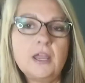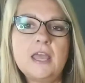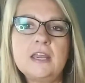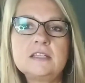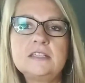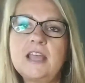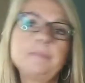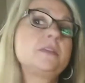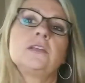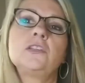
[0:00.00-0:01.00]
and
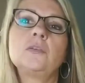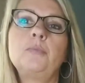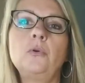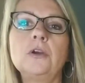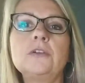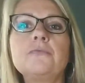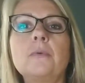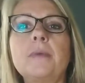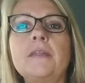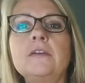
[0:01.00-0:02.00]
accept support
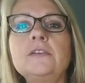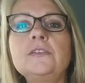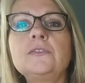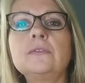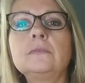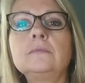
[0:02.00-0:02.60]
from others.